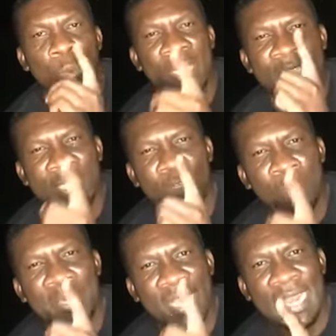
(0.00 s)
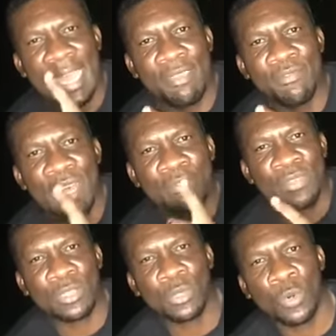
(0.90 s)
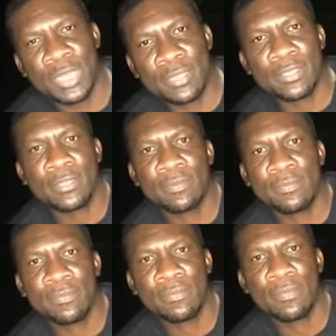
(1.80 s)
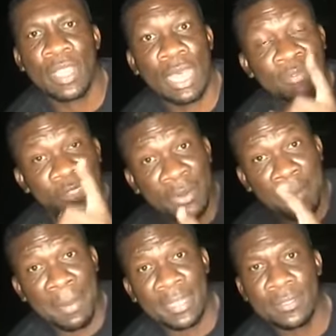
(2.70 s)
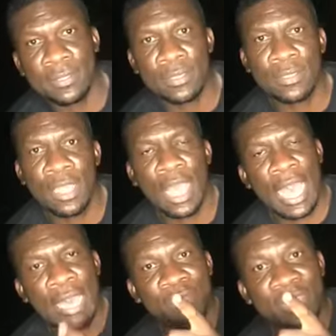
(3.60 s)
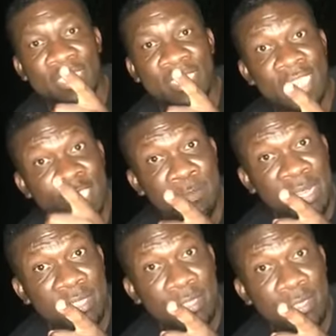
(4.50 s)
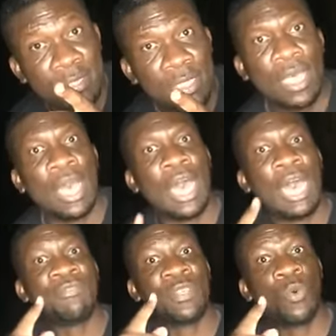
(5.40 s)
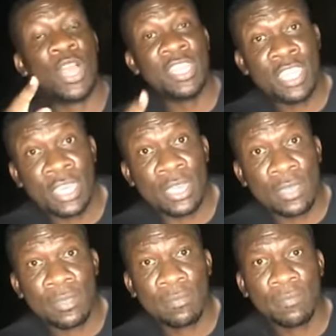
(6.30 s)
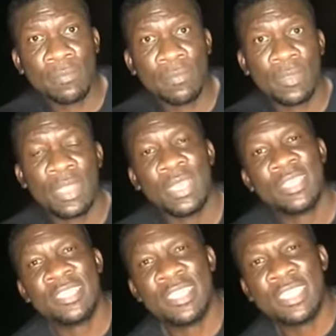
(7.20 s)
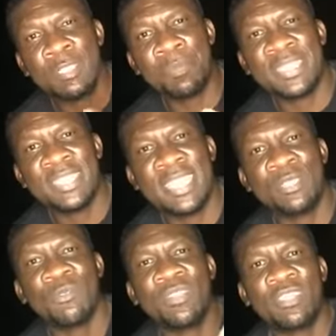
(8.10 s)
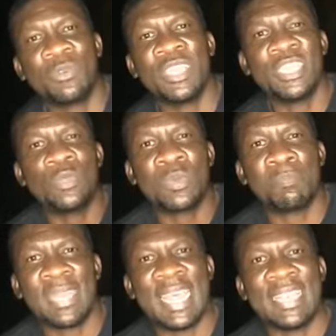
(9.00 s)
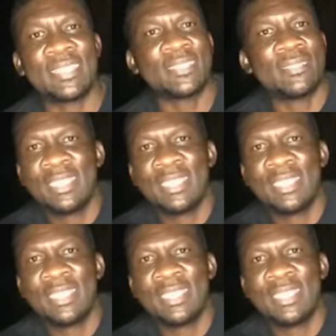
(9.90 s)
Will it still be alive after 2 weeks? After a month? After 6 months? After 1 year? 60% of the trees we plant